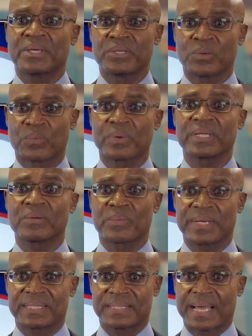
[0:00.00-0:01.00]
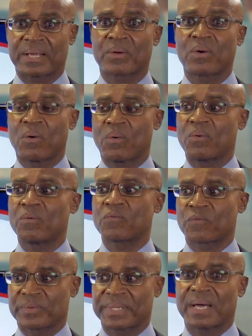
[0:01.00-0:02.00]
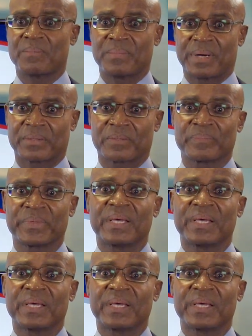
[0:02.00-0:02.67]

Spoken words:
you really reach that goal for that month?